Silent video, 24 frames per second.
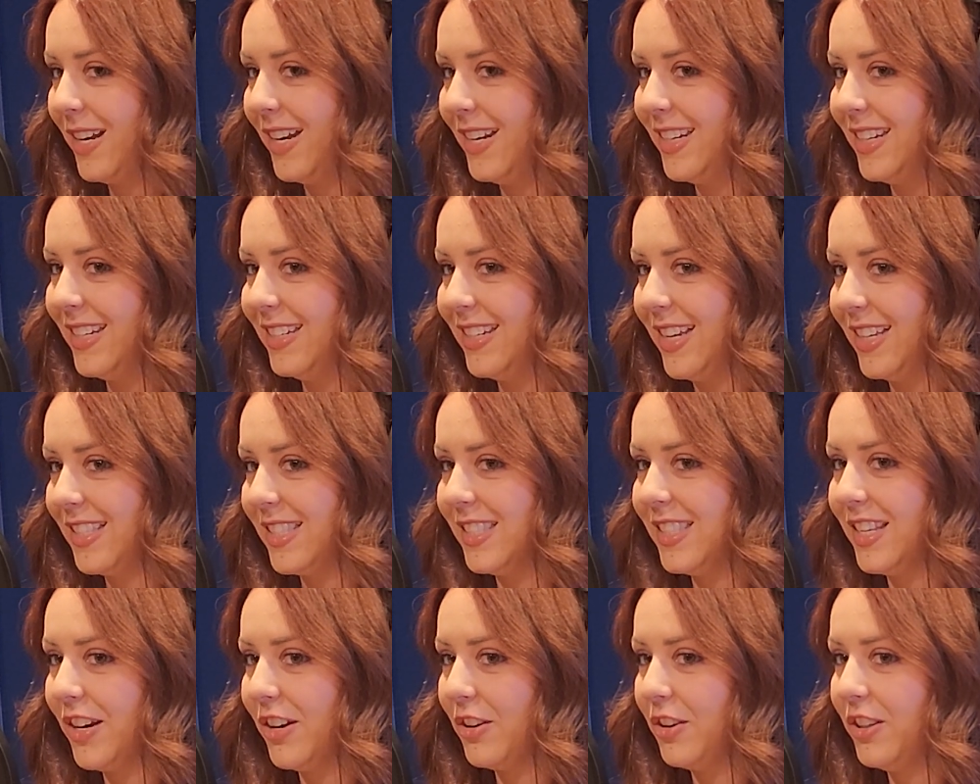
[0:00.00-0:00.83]
that I didn't
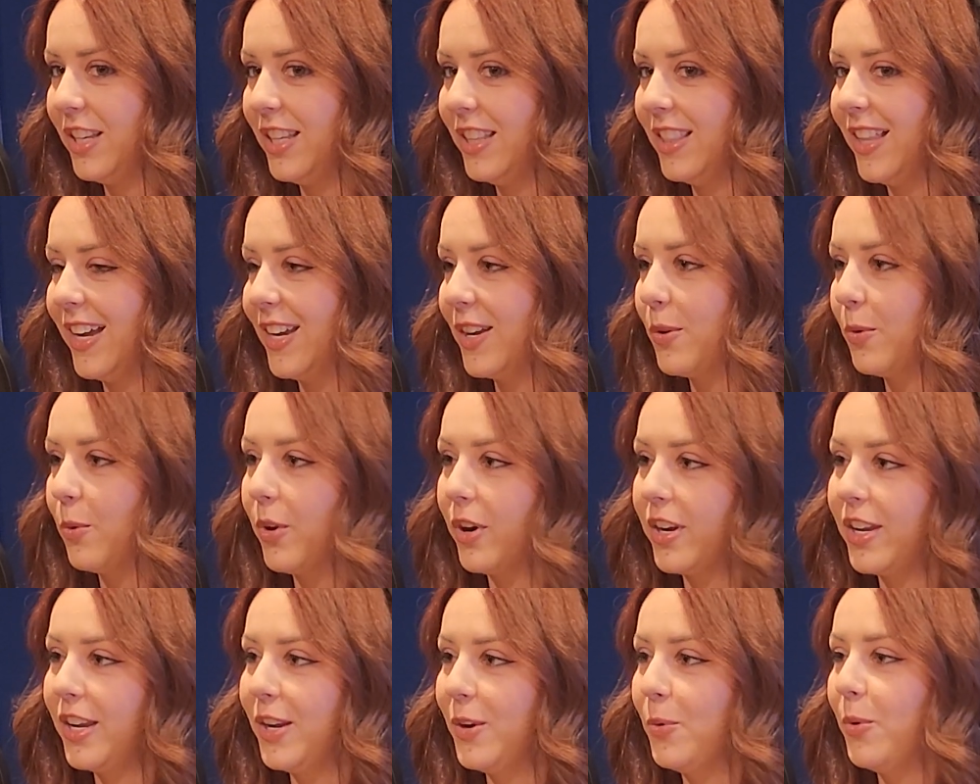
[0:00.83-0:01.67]
necessarily like
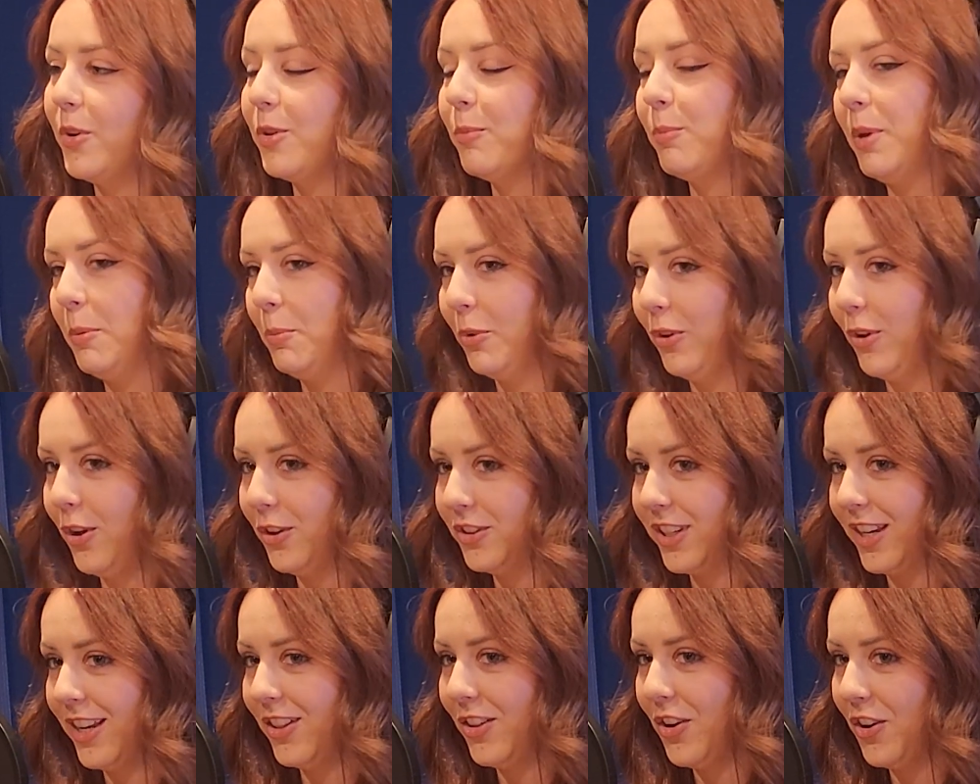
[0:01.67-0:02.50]
working with people
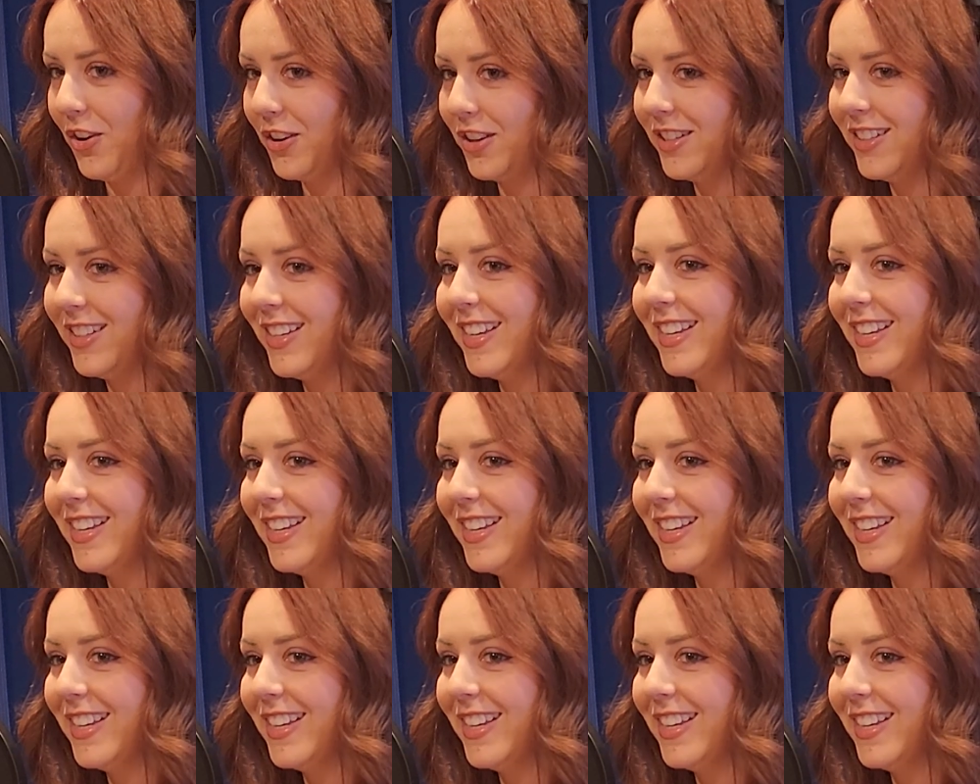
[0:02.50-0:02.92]
all day long.